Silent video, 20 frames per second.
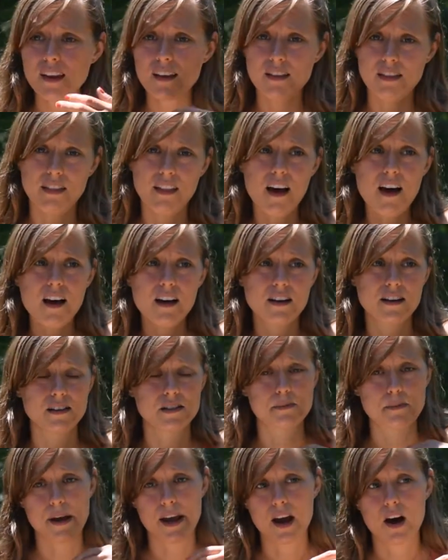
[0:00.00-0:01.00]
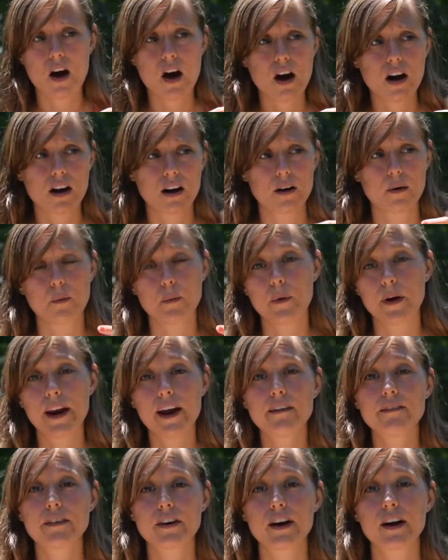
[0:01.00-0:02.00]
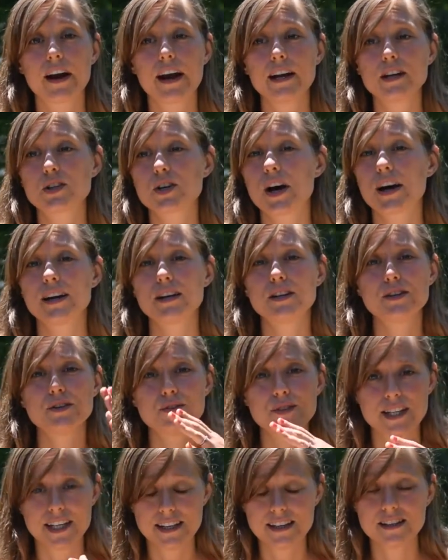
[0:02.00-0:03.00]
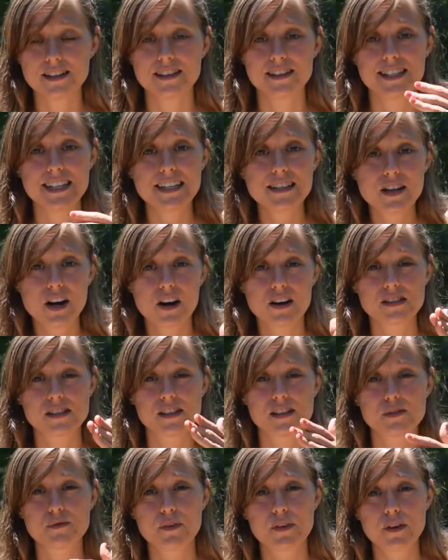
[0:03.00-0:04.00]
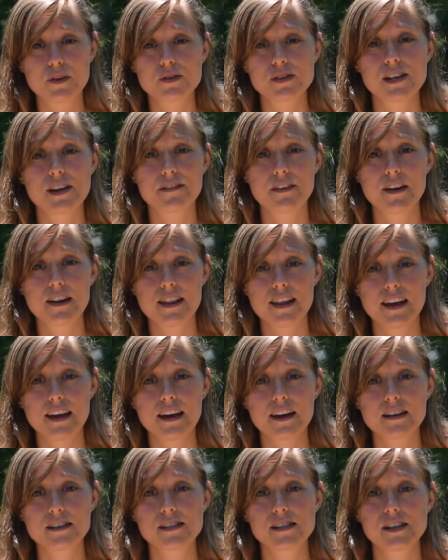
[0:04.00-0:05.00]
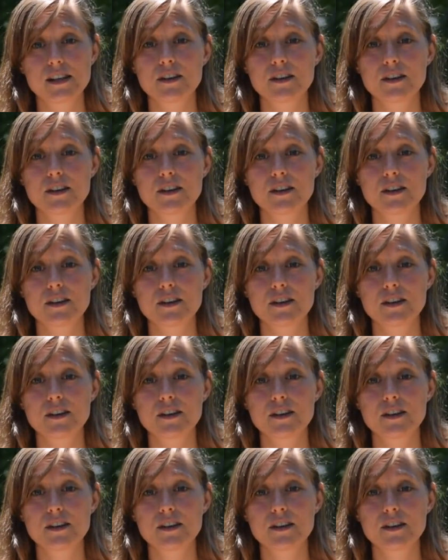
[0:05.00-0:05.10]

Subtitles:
lungs, my heart, whatever, and try to do detoxes for those different things.